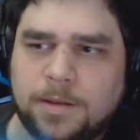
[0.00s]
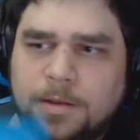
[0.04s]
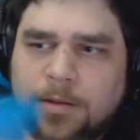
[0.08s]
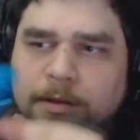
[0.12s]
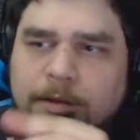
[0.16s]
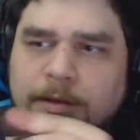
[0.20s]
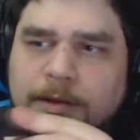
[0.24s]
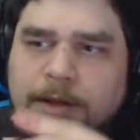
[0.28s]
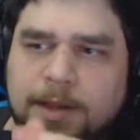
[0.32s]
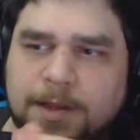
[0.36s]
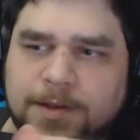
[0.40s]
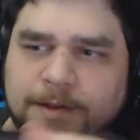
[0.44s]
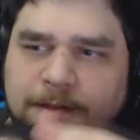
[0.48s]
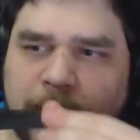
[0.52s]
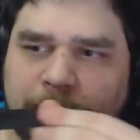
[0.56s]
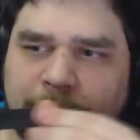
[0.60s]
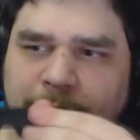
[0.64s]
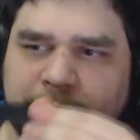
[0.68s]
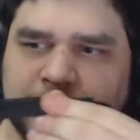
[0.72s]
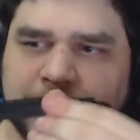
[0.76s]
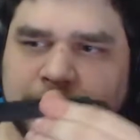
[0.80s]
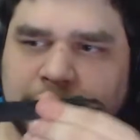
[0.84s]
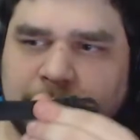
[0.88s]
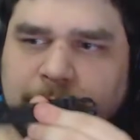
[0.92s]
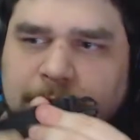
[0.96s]
These
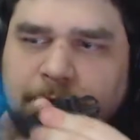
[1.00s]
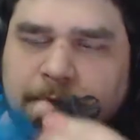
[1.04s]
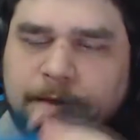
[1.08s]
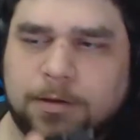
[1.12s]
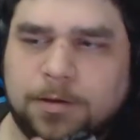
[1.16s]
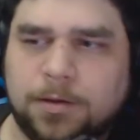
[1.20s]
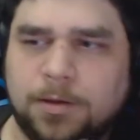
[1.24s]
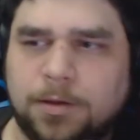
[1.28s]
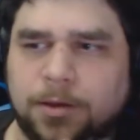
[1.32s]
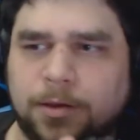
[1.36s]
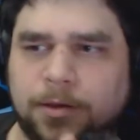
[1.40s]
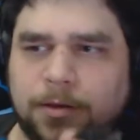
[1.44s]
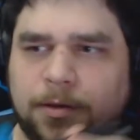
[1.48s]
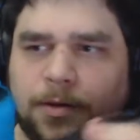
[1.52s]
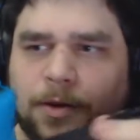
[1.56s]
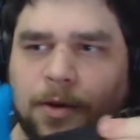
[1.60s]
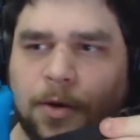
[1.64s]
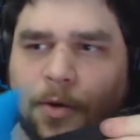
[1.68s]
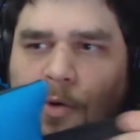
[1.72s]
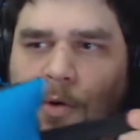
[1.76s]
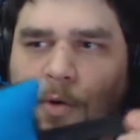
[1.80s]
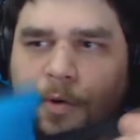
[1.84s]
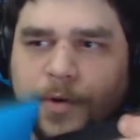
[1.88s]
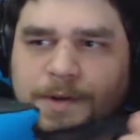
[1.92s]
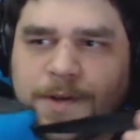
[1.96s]
obviously go
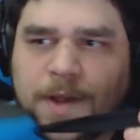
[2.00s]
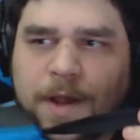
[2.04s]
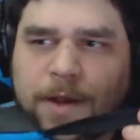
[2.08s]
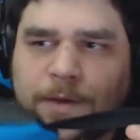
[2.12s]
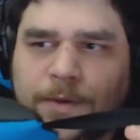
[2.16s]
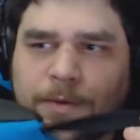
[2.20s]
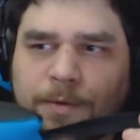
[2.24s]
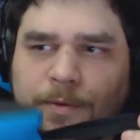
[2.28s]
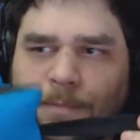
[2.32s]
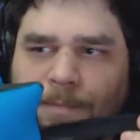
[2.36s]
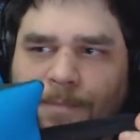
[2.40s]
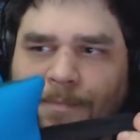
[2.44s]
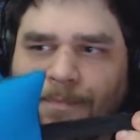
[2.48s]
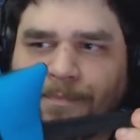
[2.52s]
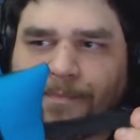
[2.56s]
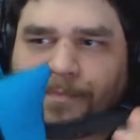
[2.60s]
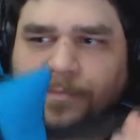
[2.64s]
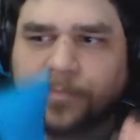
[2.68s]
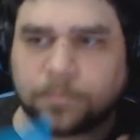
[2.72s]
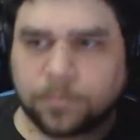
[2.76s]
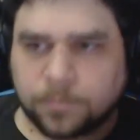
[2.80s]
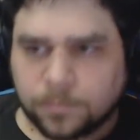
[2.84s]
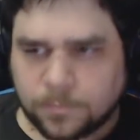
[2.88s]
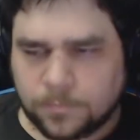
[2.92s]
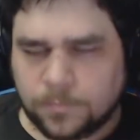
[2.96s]
horizontal,
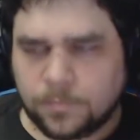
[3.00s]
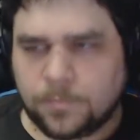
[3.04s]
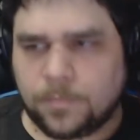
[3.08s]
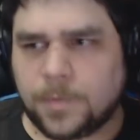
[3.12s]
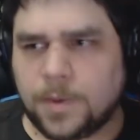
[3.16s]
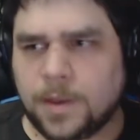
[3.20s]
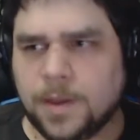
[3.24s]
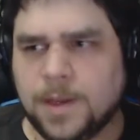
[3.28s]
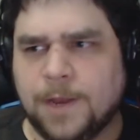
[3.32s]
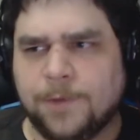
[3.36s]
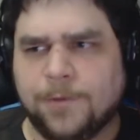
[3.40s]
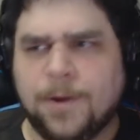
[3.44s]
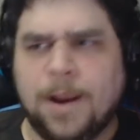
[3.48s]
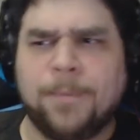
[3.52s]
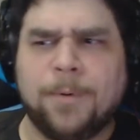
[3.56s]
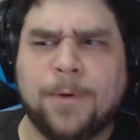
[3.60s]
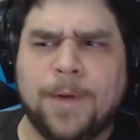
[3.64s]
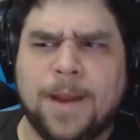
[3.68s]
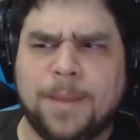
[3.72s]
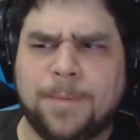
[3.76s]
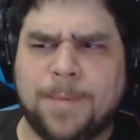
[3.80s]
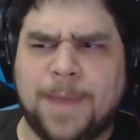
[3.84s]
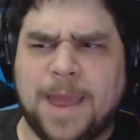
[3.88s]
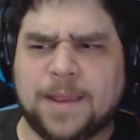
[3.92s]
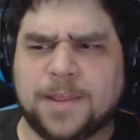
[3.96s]
and they wrap
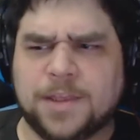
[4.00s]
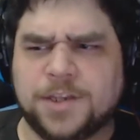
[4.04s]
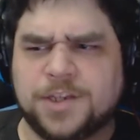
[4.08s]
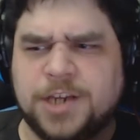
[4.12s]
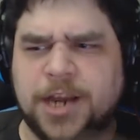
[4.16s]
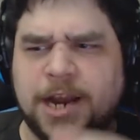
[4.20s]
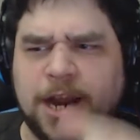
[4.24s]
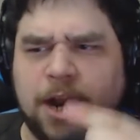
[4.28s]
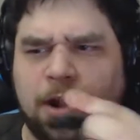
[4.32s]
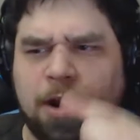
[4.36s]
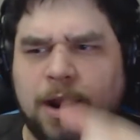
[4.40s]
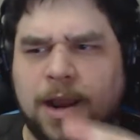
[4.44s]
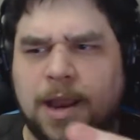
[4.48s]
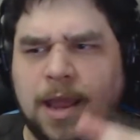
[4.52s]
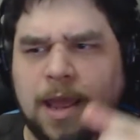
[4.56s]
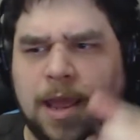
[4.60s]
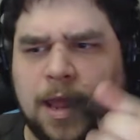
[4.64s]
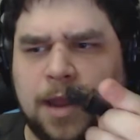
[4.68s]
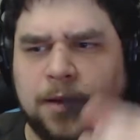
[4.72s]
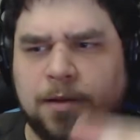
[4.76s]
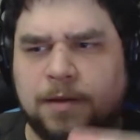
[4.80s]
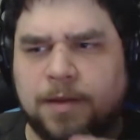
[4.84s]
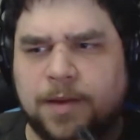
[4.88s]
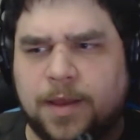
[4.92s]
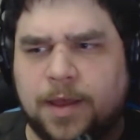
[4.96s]
around the back of the chair,
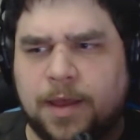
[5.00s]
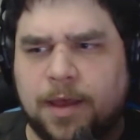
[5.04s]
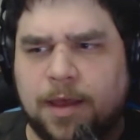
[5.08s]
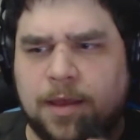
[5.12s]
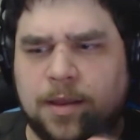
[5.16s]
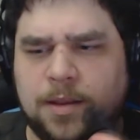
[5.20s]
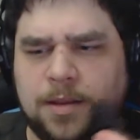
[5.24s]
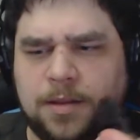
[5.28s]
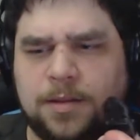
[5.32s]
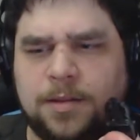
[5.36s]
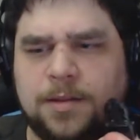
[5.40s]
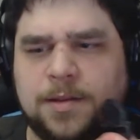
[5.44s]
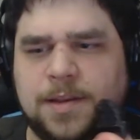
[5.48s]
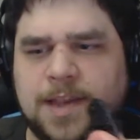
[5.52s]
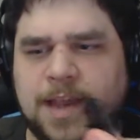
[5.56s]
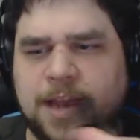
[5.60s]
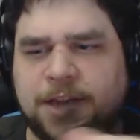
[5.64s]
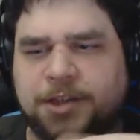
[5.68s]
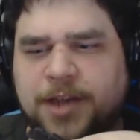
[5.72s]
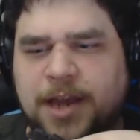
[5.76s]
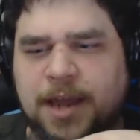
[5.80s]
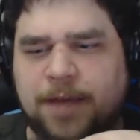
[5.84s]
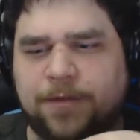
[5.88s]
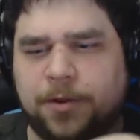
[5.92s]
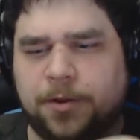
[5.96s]
and you
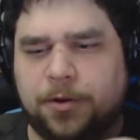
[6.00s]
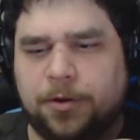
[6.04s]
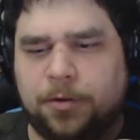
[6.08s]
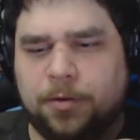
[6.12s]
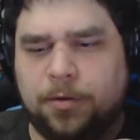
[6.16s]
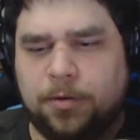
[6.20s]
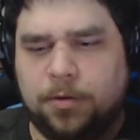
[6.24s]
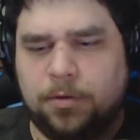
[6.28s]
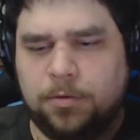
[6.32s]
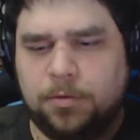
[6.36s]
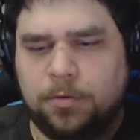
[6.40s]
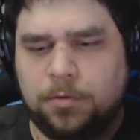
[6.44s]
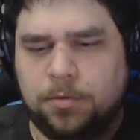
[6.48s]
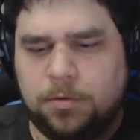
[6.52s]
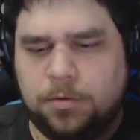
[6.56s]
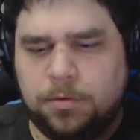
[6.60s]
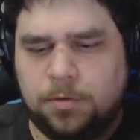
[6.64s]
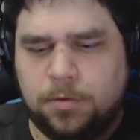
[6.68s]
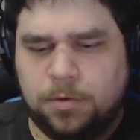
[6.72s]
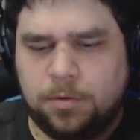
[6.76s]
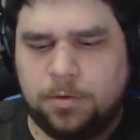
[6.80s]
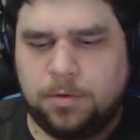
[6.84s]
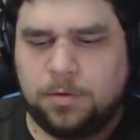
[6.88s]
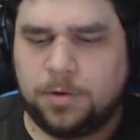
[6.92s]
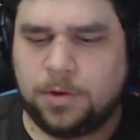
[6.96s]
actually have a little
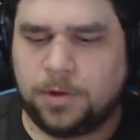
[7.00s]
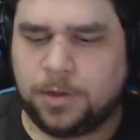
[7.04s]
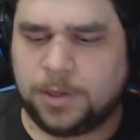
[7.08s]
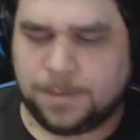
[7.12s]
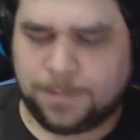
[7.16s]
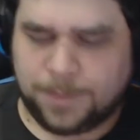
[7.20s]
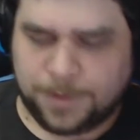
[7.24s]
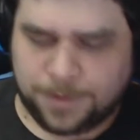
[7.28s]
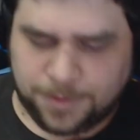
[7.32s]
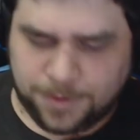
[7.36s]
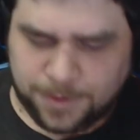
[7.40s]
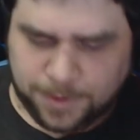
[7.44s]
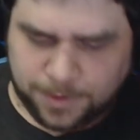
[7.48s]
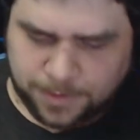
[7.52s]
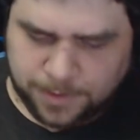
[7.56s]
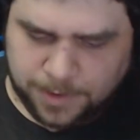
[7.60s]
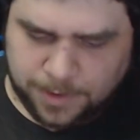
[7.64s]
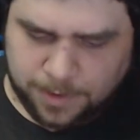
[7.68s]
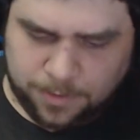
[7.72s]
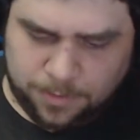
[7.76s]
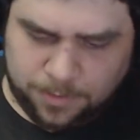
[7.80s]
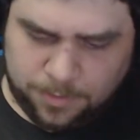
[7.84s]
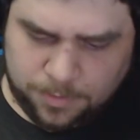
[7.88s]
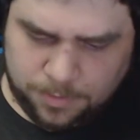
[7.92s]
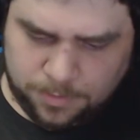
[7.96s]
clippy thing
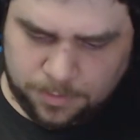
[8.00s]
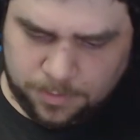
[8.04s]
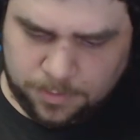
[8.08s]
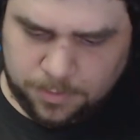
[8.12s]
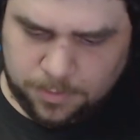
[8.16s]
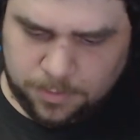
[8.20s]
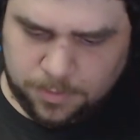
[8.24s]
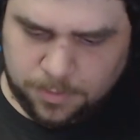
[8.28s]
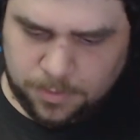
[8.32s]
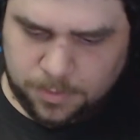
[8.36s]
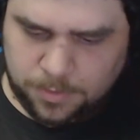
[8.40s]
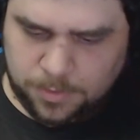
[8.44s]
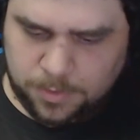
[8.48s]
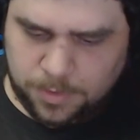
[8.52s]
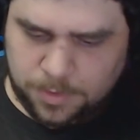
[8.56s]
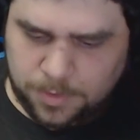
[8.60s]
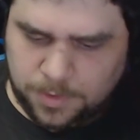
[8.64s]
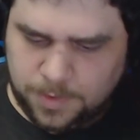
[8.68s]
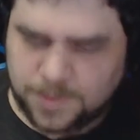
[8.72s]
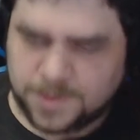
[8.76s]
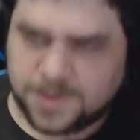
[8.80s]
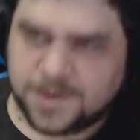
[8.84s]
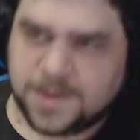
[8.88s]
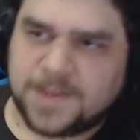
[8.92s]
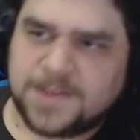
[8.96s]
there.
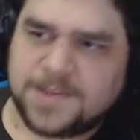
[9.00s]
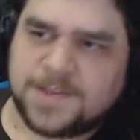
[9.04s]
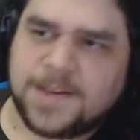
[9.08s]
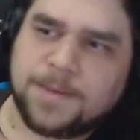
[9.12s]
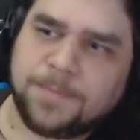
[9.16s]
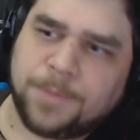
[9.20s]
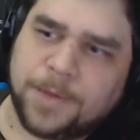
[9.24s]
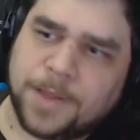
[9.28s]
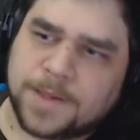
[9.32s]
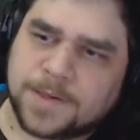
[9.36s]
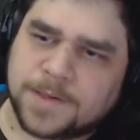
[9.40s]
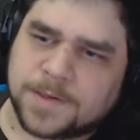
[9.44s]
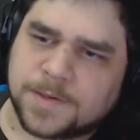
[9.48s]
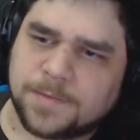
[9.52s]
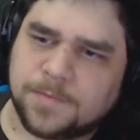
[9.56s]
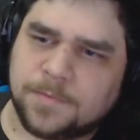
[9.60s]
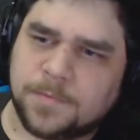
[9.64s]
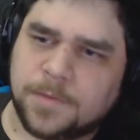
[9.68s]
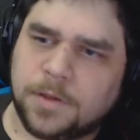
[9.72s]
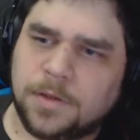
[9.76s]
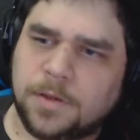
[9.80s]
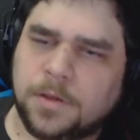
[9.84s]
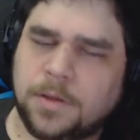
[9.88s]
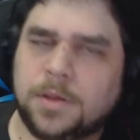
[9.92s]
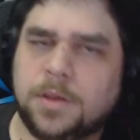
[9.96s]
They stay in place.
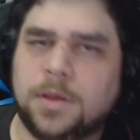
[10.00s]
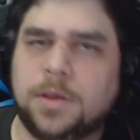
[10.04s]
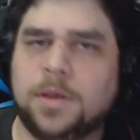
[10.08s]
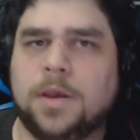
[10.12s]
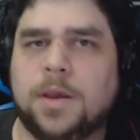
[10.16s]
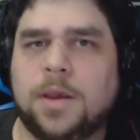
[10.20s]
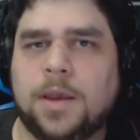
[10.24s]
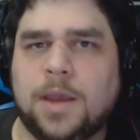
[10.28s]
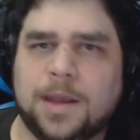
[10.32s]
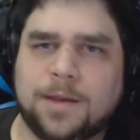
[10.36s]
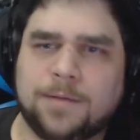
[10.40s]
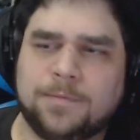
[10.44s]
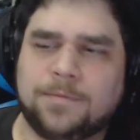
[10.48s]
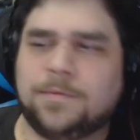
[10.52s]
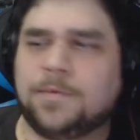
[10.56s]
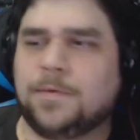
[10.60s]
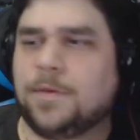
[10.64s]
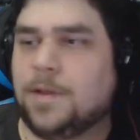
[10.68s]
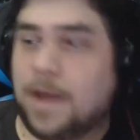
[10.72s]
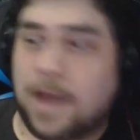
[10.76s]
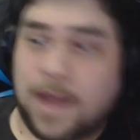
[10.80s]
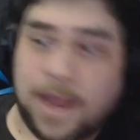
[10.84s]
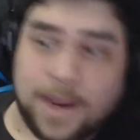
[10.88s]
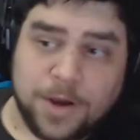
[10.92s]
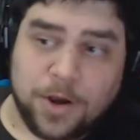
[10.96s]
And
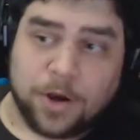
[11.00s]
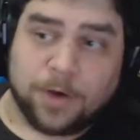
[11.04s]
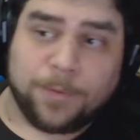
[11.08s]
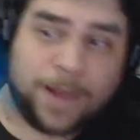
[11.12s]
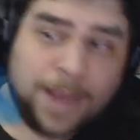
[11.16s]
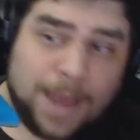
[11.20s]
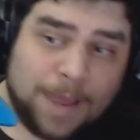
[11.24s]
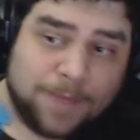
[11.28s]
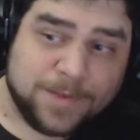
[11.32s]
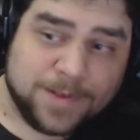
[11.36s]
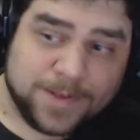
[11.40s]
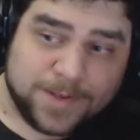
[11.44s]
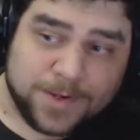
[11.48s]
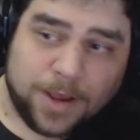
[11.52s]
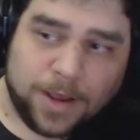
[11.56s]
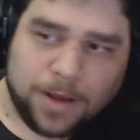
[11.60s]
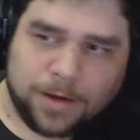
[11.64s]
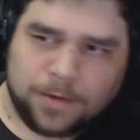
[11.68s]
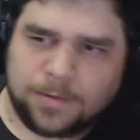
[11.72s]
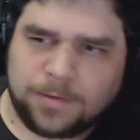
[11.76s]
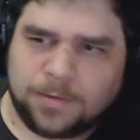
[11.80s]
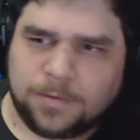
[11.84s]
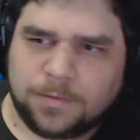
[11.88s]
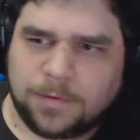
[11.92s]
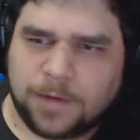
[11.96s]
I normally have this on.
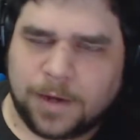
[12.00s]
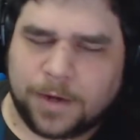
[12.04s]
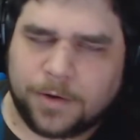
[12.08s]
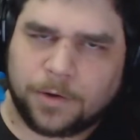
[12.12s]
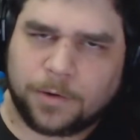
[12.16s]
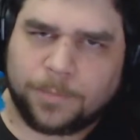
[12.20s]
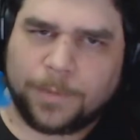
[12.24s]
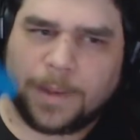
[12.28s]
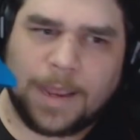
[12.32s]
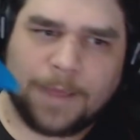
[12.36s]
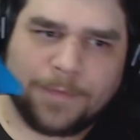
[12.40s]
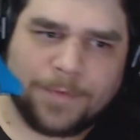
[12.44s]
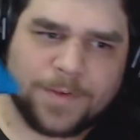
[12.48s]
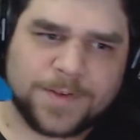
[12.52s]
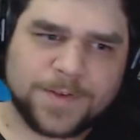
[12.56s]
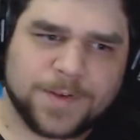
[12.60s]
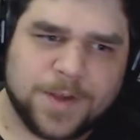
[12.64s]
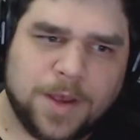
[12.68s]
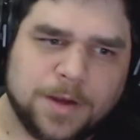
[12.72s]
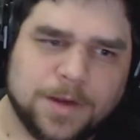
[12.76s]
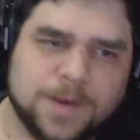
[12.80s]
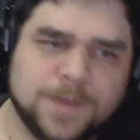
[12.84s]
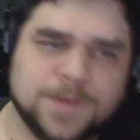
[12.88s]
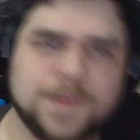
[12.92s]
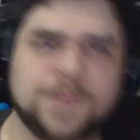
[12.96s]

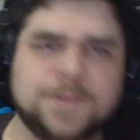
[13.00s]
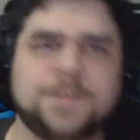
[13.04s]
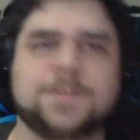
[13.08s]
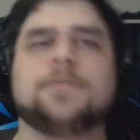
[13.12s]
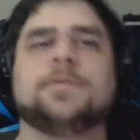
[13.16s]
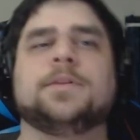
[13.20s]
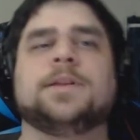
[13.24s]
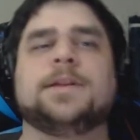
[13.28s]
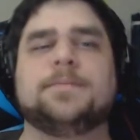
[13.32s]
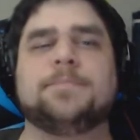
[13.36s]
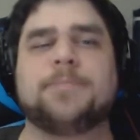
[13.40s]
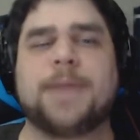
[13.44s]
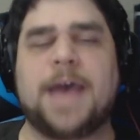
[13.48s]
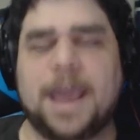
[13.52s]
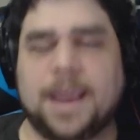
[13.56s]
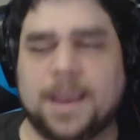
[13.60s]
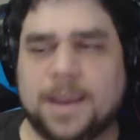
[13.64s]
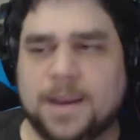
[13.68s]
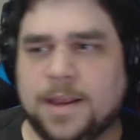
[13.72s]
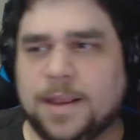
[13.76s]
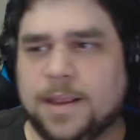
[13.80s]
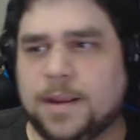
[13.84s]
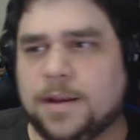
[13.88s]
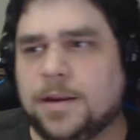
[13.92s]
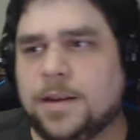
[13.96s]
Because I do lean back
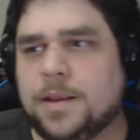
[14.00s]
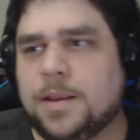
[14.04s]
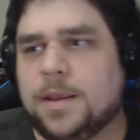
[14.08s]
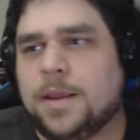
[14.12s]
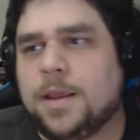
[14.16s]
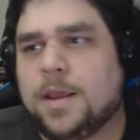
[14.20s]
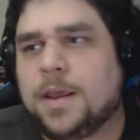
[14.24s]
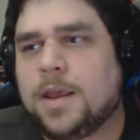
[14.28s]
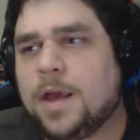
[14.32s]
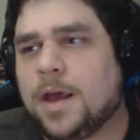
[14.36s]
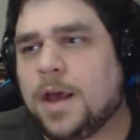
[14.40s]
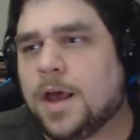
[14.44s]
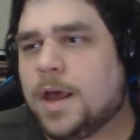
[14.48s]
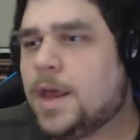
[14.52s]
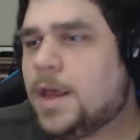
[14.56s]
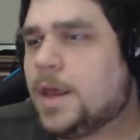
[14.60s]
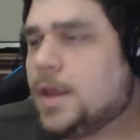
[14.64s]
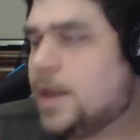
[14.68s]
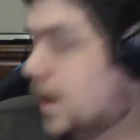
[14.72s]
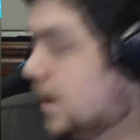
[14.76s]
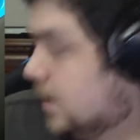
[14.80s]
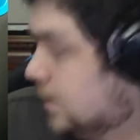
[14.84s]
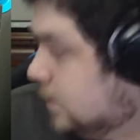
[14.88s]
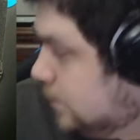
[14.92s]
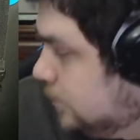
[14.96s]
in it
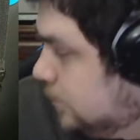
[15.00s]
and